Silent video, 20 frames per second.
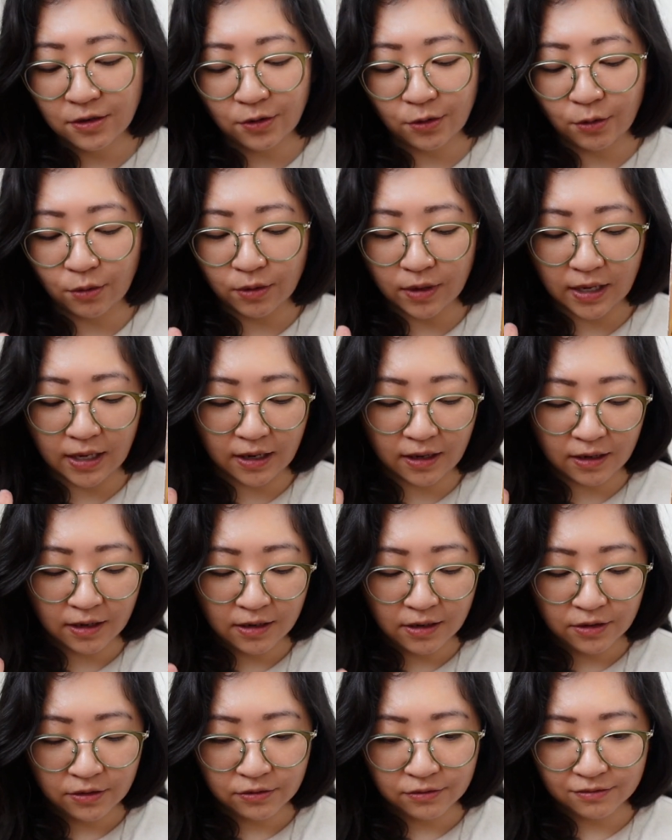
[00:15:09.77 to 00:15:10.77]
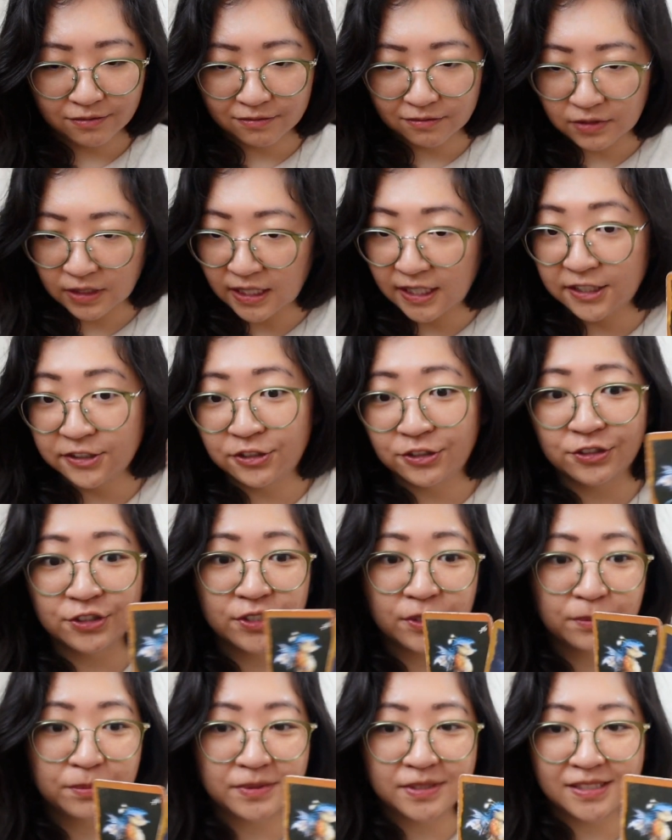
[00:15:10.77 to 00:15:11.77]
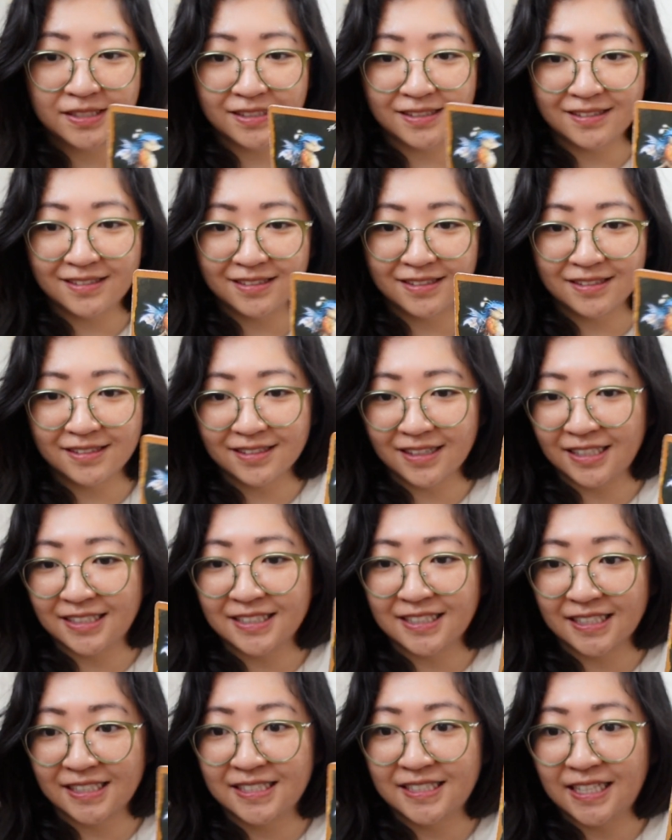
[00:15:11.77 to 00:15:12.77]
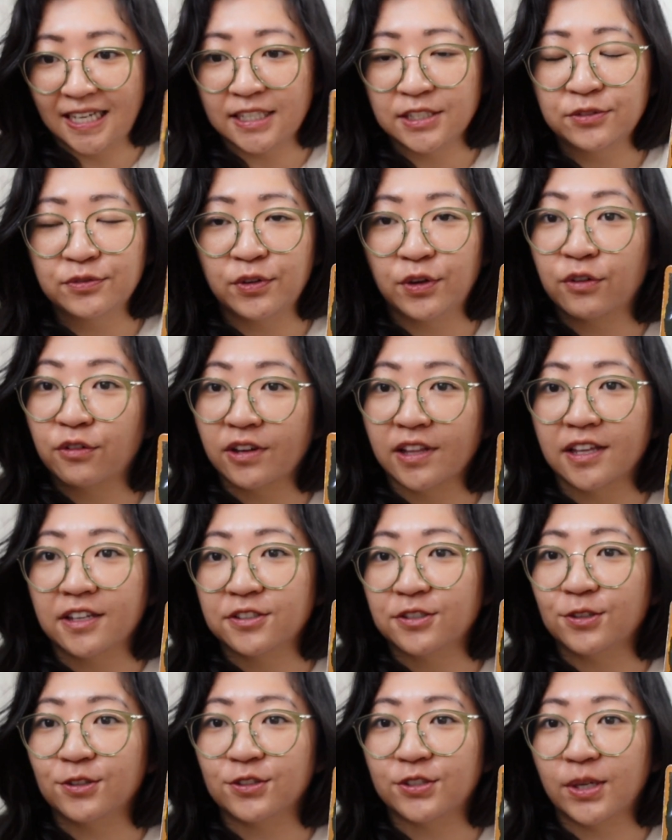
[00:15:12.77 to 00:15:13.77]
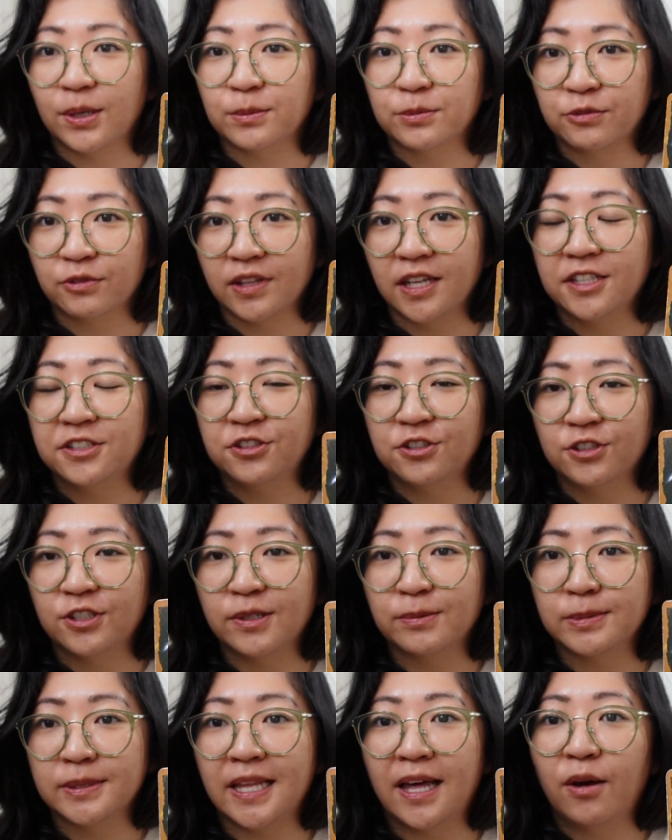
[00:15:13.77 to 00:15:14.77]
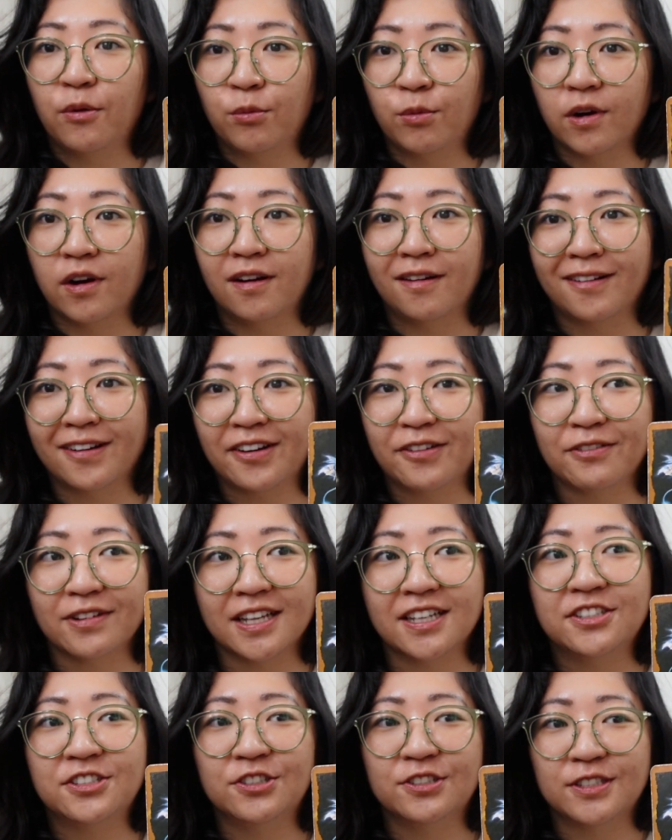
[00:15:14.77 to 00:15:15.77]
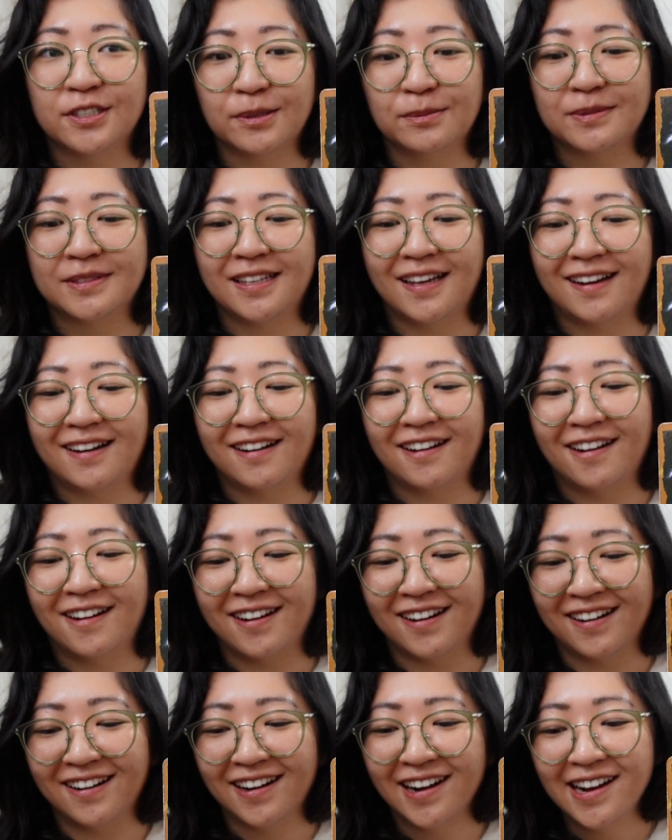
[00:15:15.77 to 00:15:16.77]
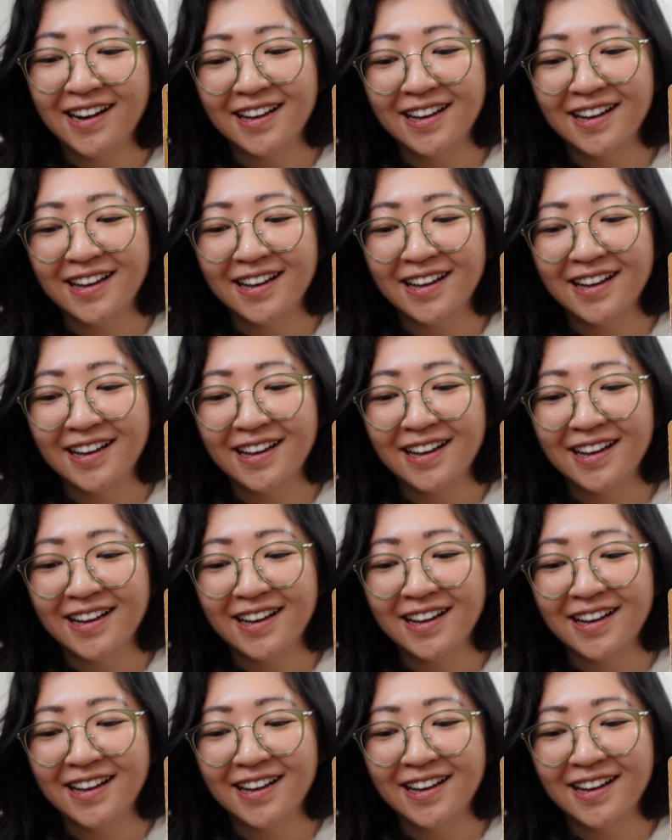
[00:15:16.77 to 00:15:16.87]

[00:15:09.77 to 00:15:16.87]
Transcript: or relationships, like successful relationships, relationships that work, relationships that are